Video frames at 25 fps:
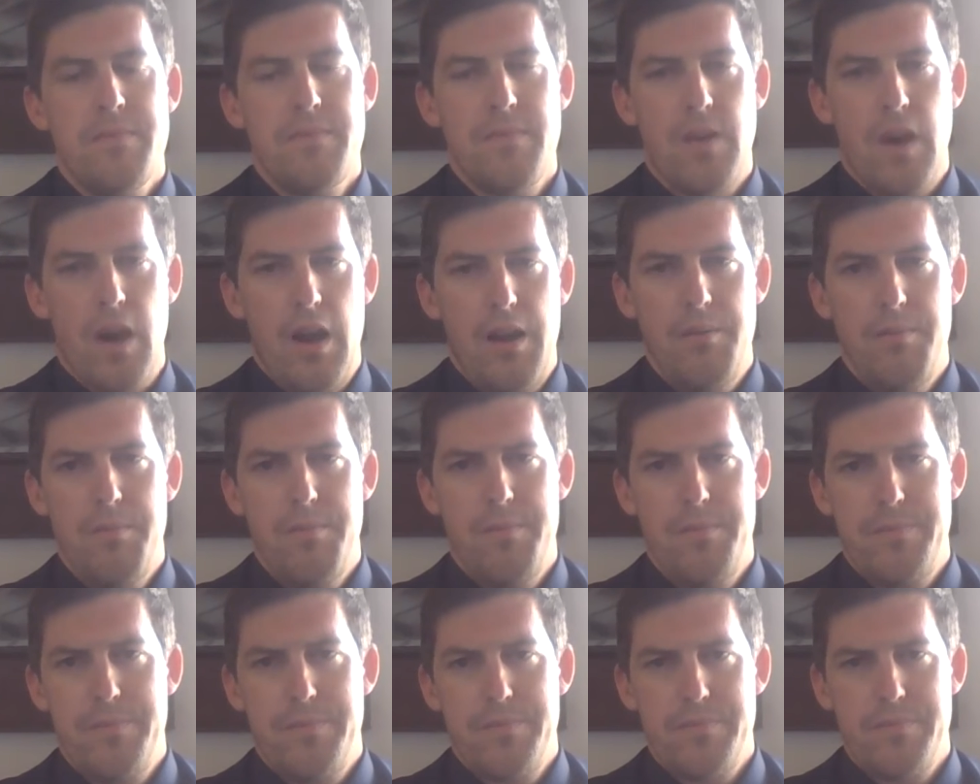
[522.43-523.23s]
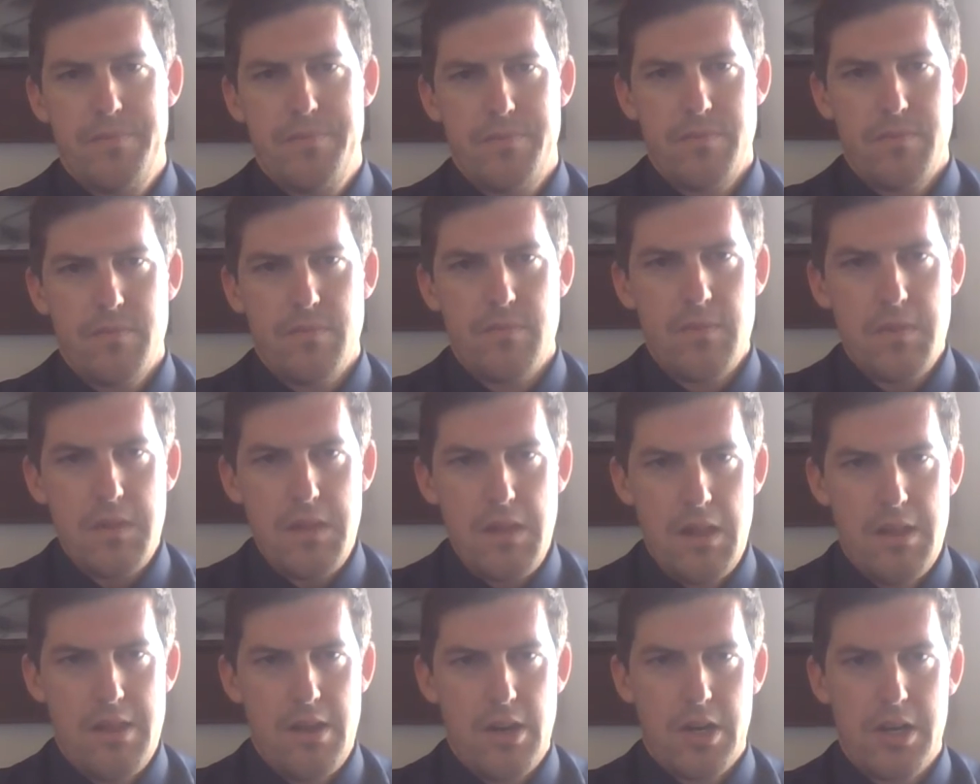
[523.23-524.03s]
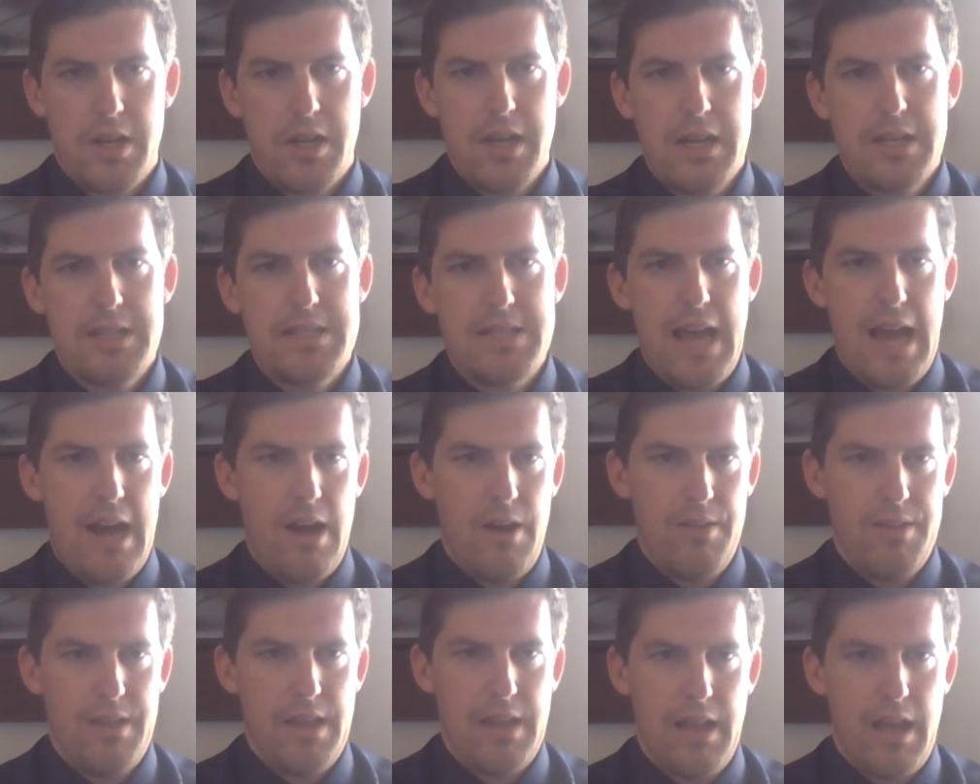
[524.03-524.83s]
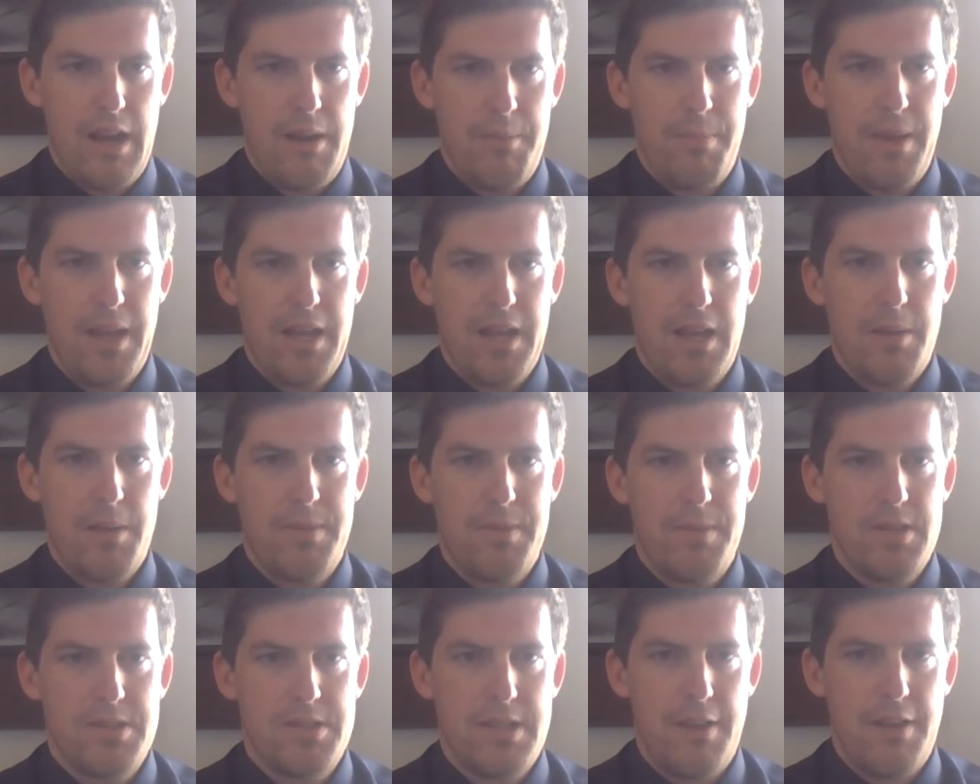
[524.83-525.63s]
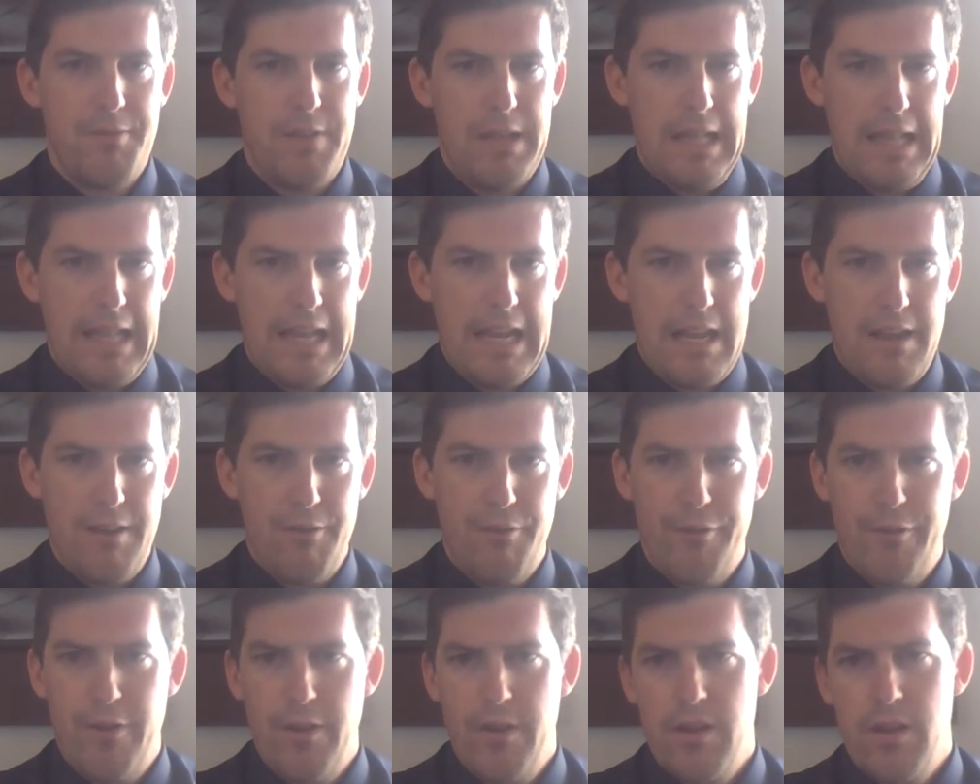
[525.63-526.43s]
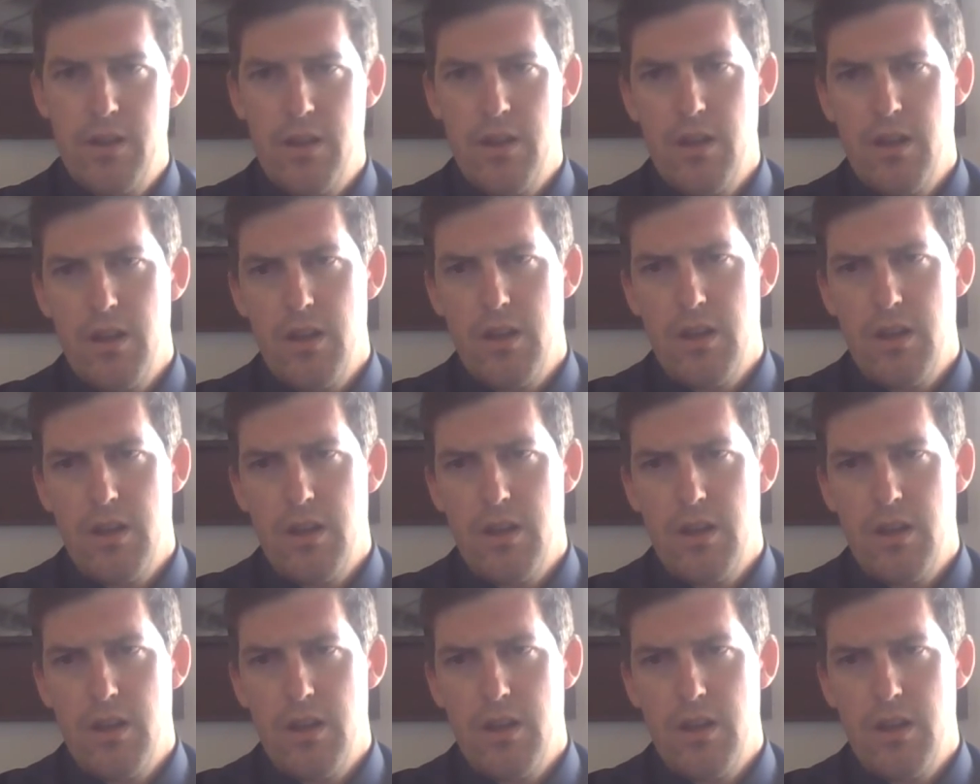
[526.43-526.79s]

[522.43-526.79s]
They're kicked out. They got to pick up their stuff and leave.